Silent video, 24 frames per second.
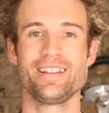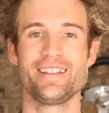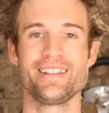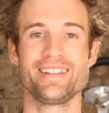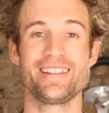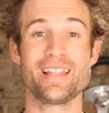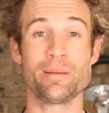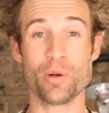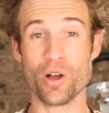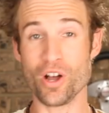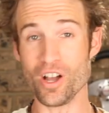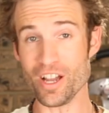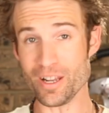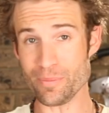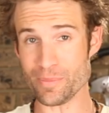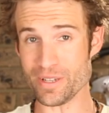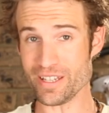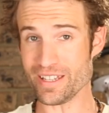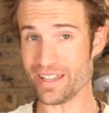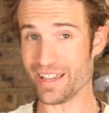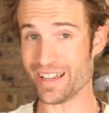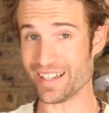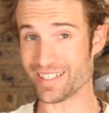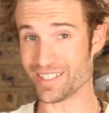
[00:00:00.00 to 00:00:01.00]
Now behind
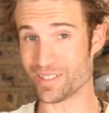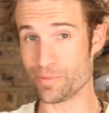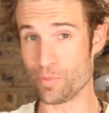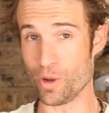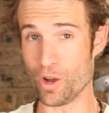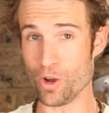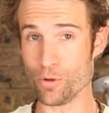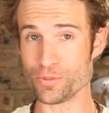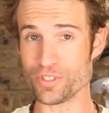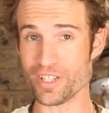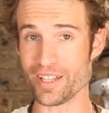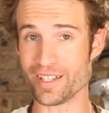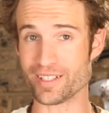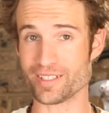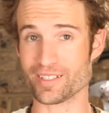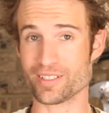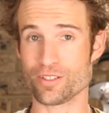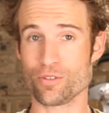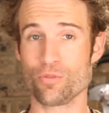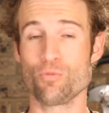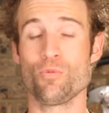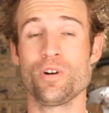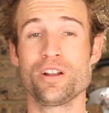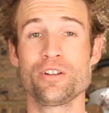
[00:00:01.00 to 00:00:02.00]
me are some
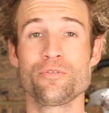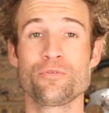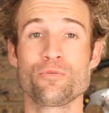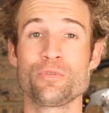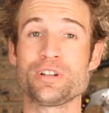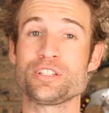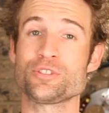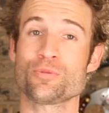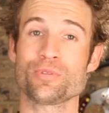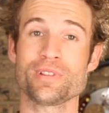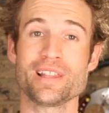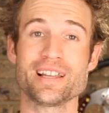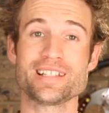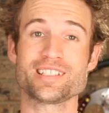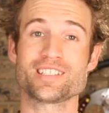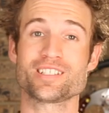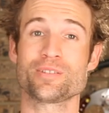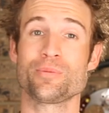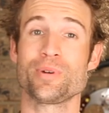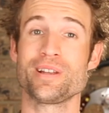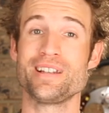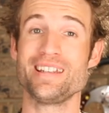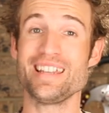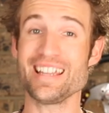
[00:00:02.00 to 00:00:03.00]
objects, one of which relates
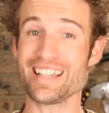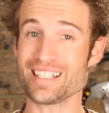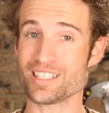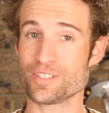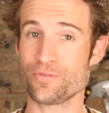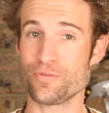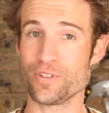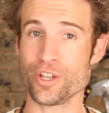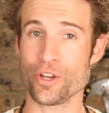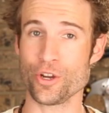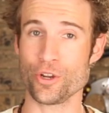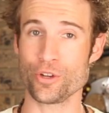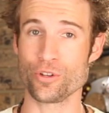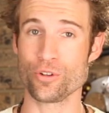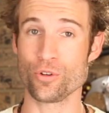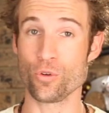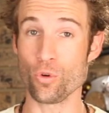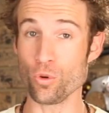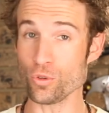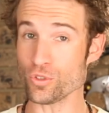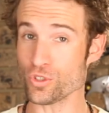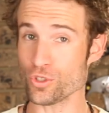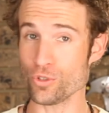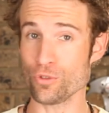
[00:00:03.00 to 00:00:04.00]
to my next video,
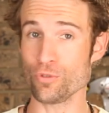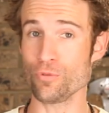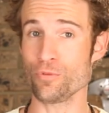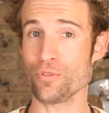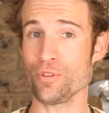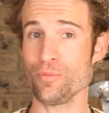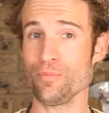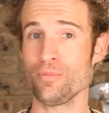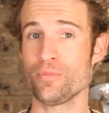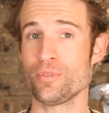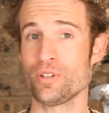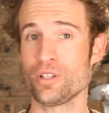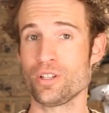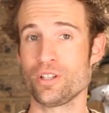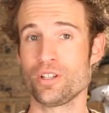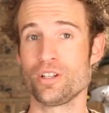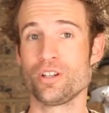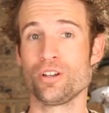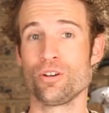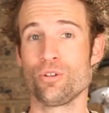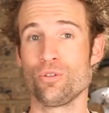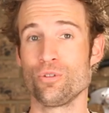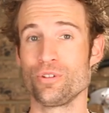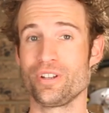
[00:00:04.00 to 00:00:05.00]
or two of them,
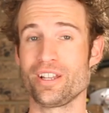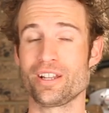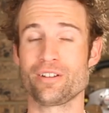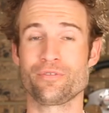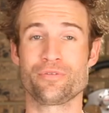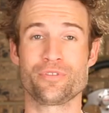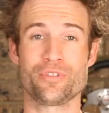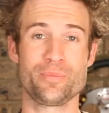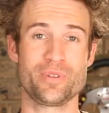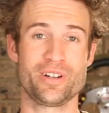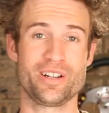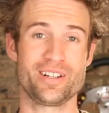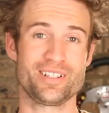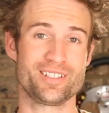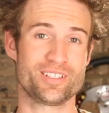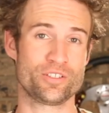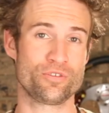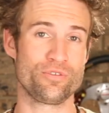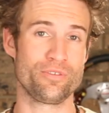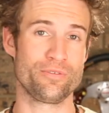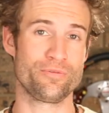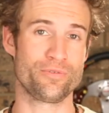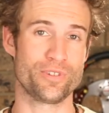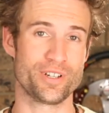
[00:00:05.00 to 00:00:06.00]
or none of them, and I
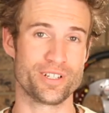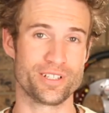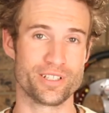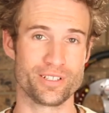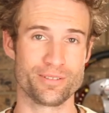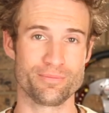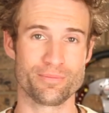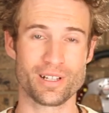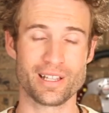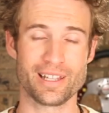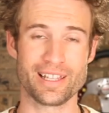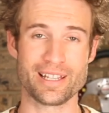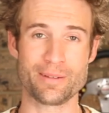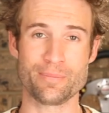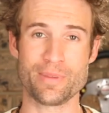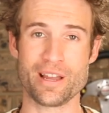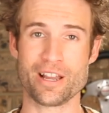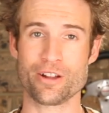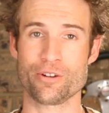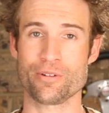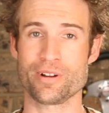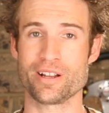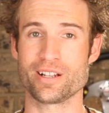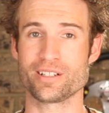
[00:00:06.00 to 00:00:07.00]
just couldn't find a clean
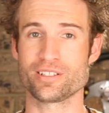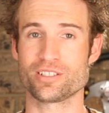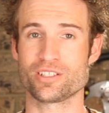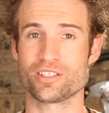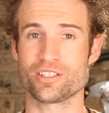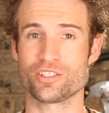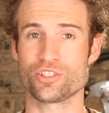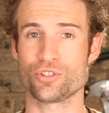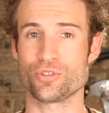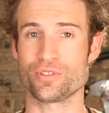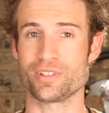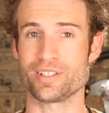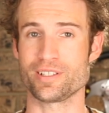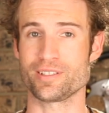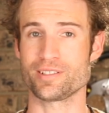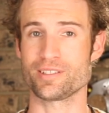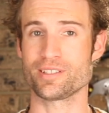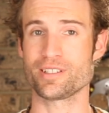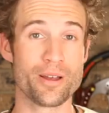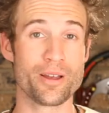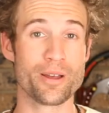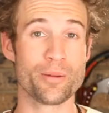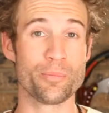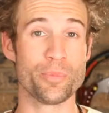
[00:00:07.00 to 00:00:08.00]
background to shoot
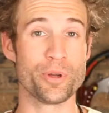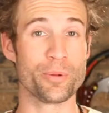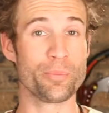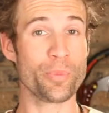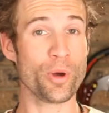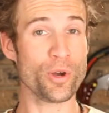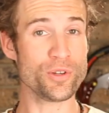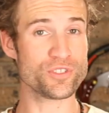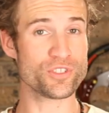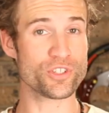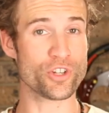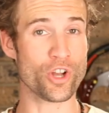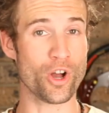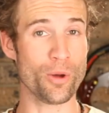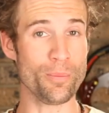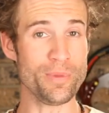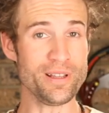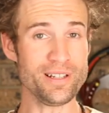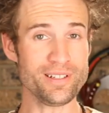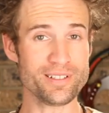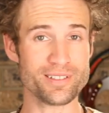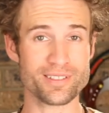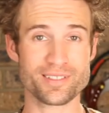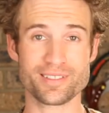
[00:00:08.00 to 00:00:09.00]
this. But post a
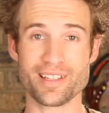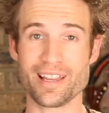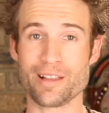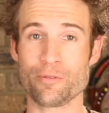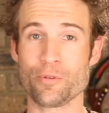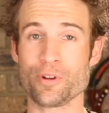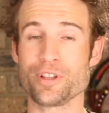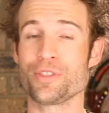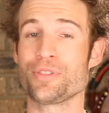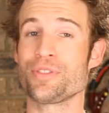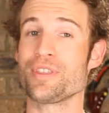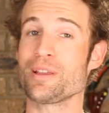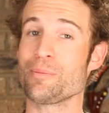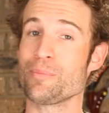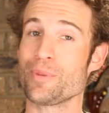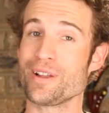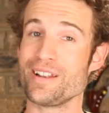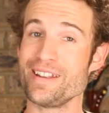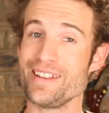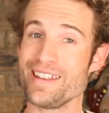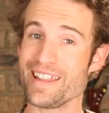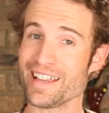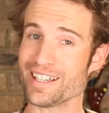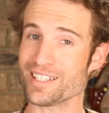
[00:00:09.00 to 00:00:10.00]
comment saying what you think my
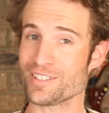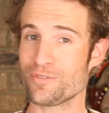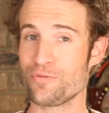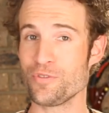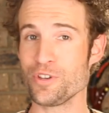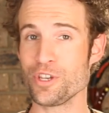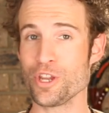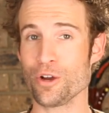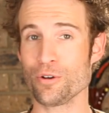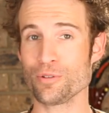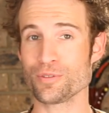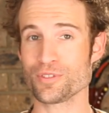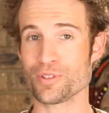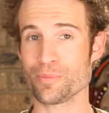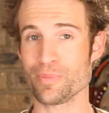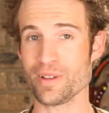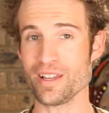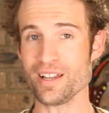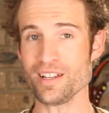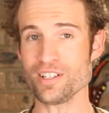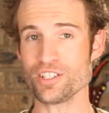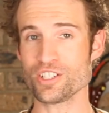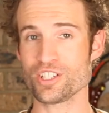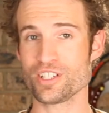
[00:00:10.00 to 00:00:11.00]
next video is
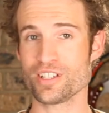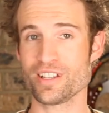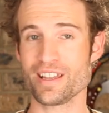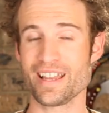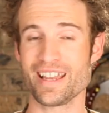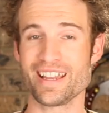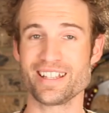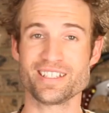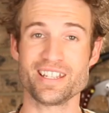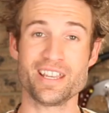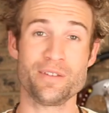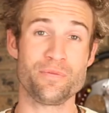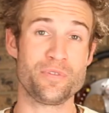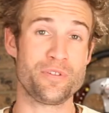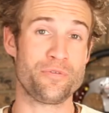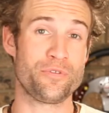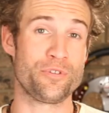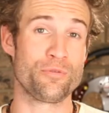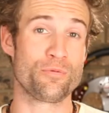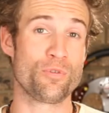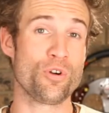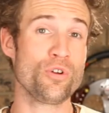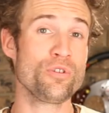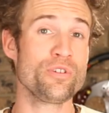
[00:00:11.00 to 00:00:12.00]
about, and even
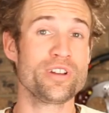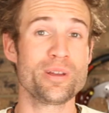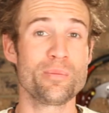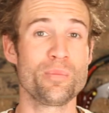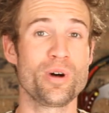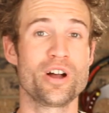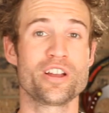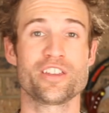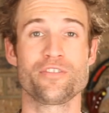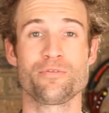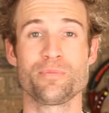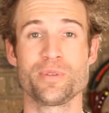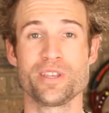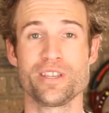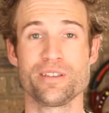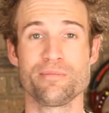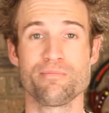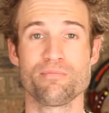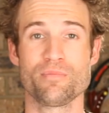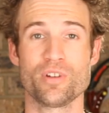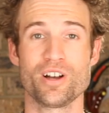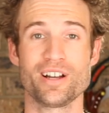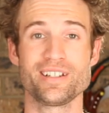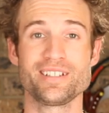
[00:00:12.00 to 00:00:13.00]
if you're wrong, it might give me
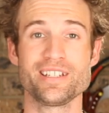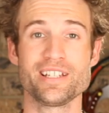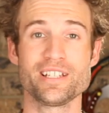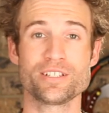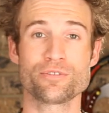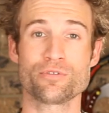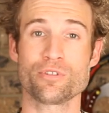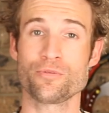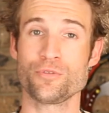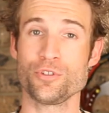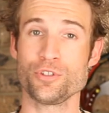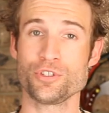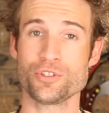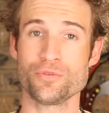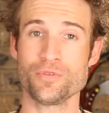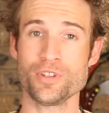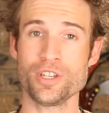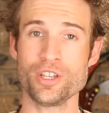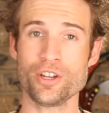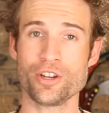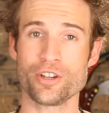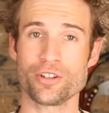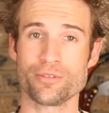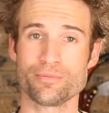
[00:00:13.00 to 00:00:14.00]
ideas for a future
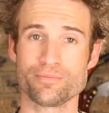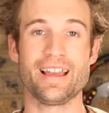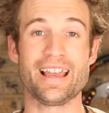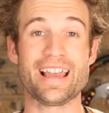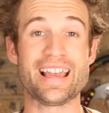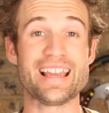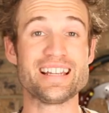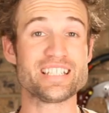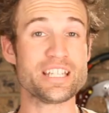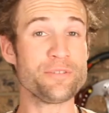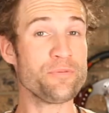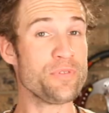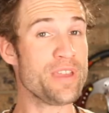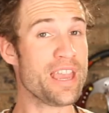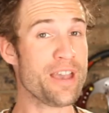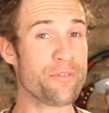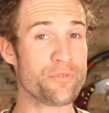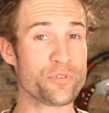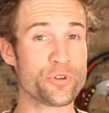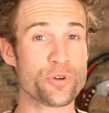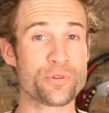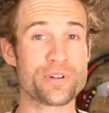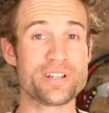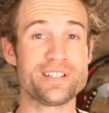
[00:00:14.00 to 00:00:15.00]
video. And if you
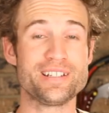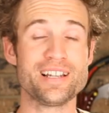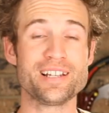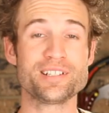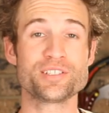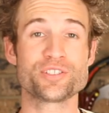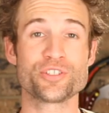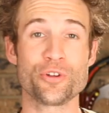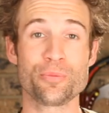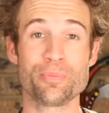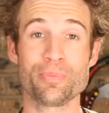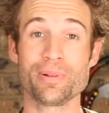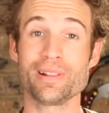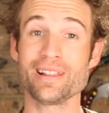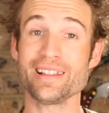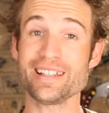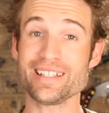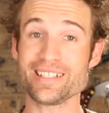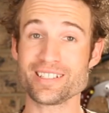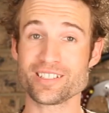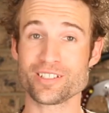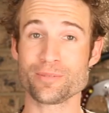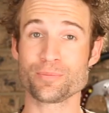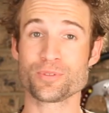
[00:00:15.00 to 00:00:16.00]
haven't already done so,
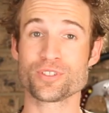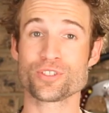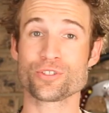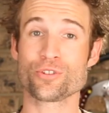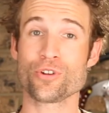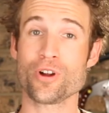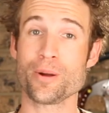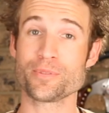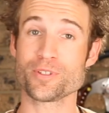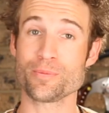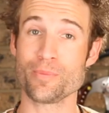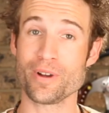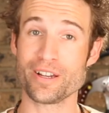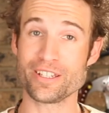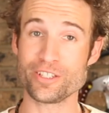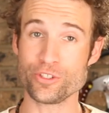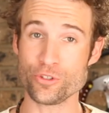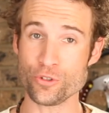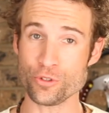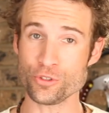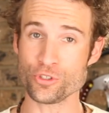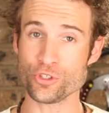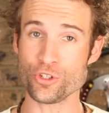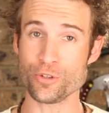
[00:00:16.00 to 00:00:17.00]
please subscribe to my
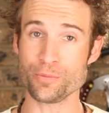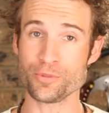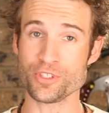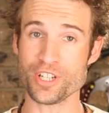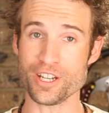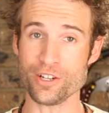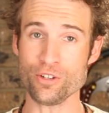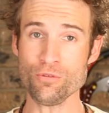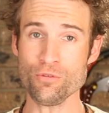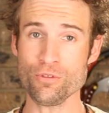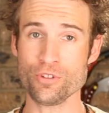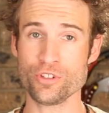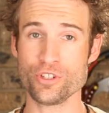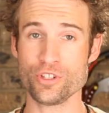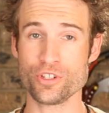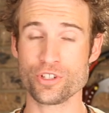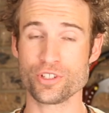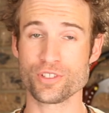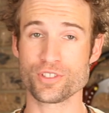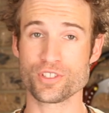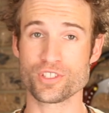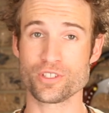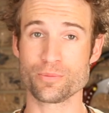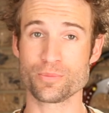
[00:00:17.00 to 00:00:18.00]
YouTube channel. You
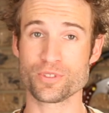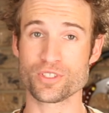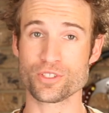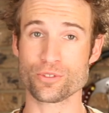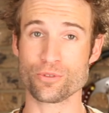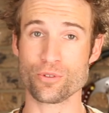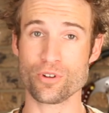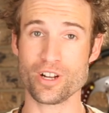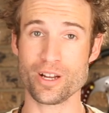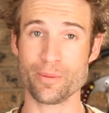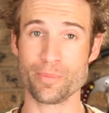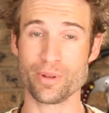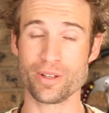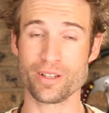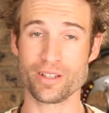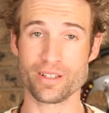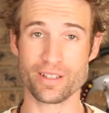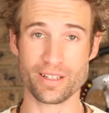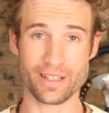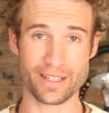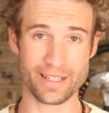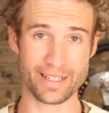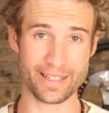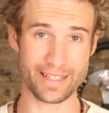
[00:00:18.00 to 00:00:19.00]
can subscribe
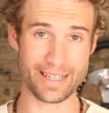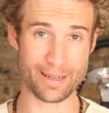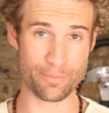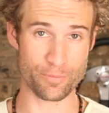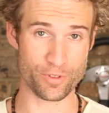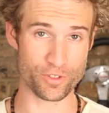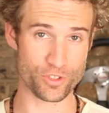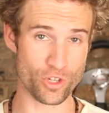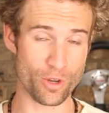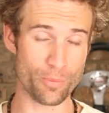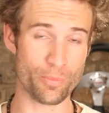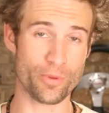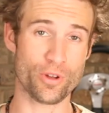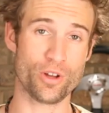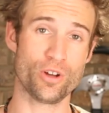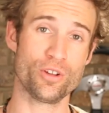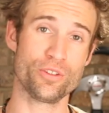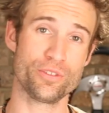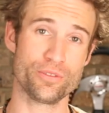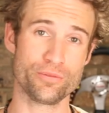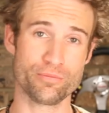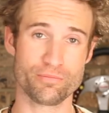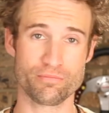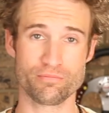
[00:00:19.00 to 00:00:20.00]
up the top
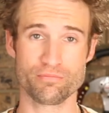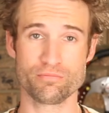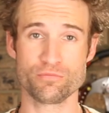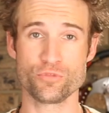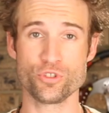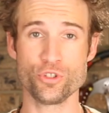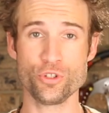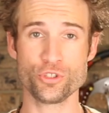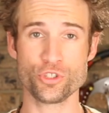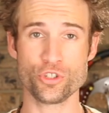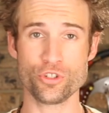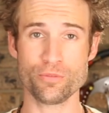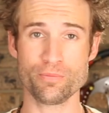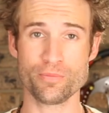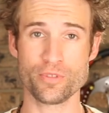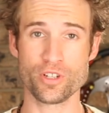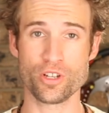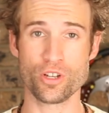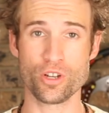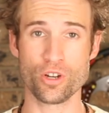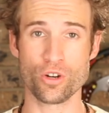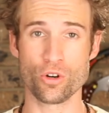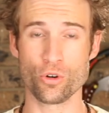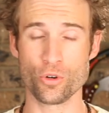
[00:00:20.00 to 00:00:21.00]
on YouTube,
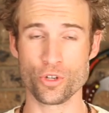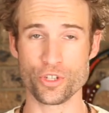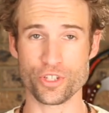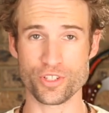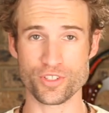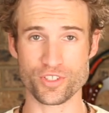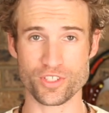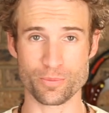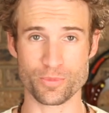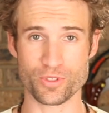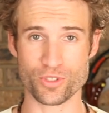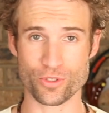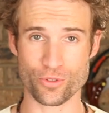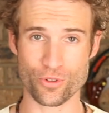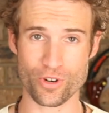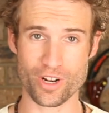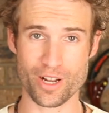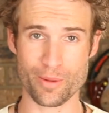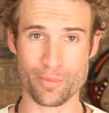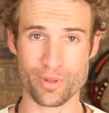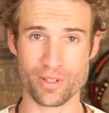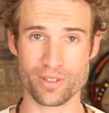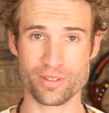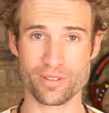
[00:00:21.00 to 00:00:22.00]
or you can
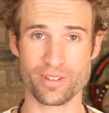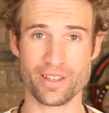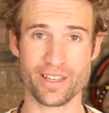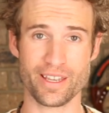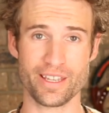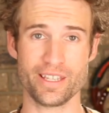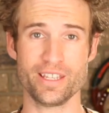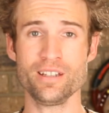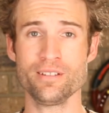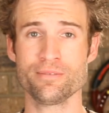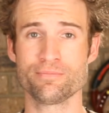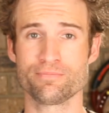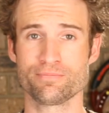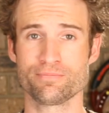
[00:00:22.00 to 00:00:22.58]
subscribe here.